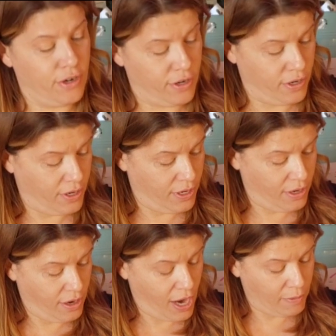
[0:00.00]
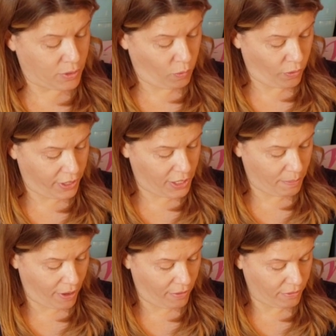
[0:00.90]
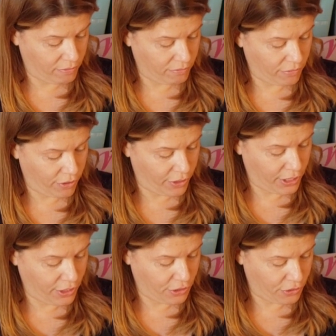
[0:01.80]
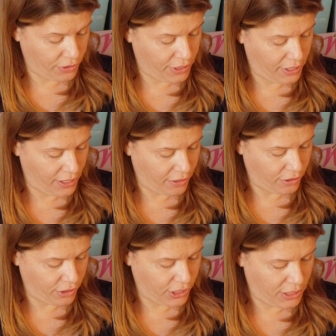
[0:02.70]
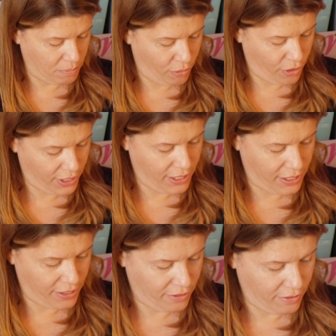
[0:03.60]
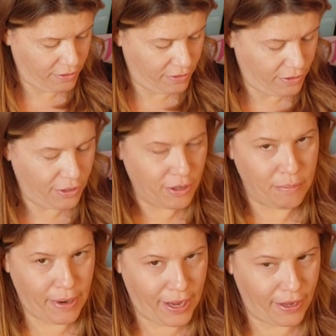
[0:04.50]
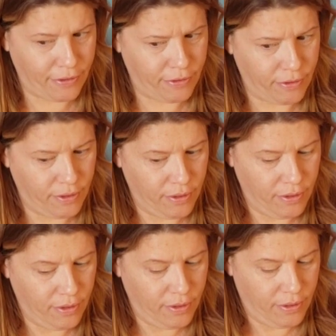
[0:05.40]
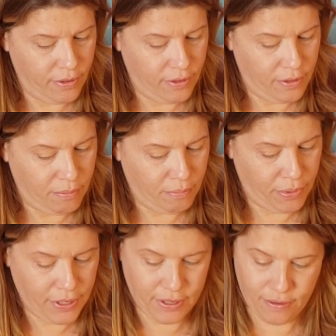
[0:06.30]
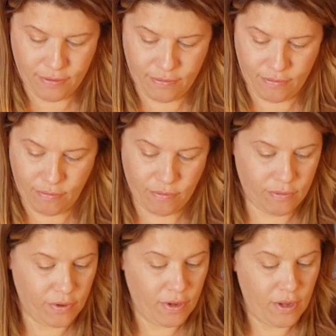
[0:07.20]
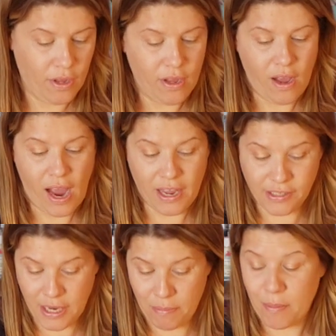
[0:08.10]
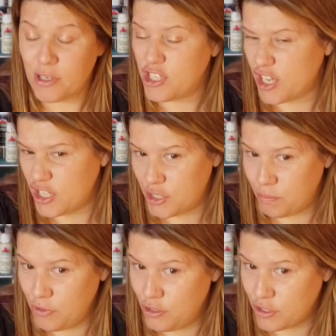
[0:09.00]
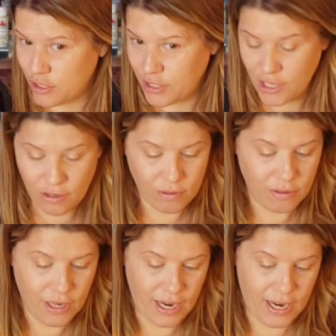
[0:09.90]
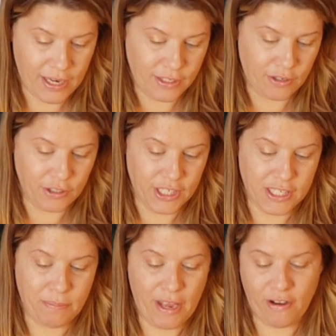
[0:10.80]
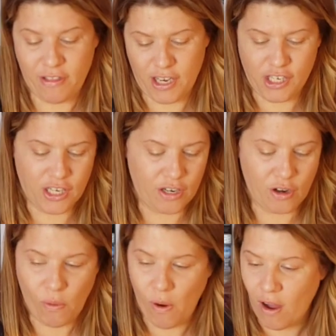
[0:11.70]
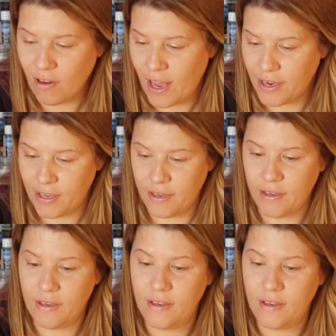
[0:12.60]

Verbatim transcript: her I was worried about her injury and could she put it in her bath but I say maybe she could just use a little until she gets better and then she can go all at it